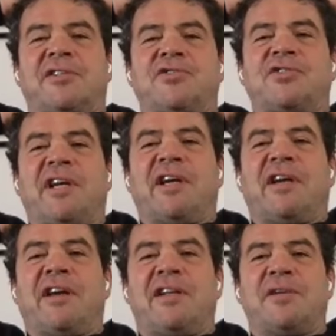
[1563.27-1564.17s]
as you say,
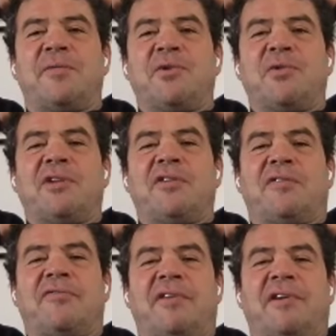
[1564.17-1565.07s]
it's a beauty
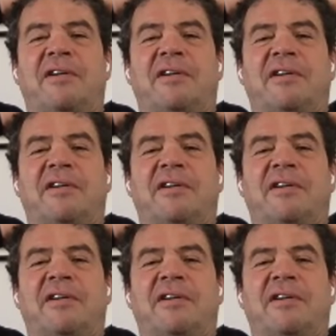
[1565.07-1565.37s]
of uh,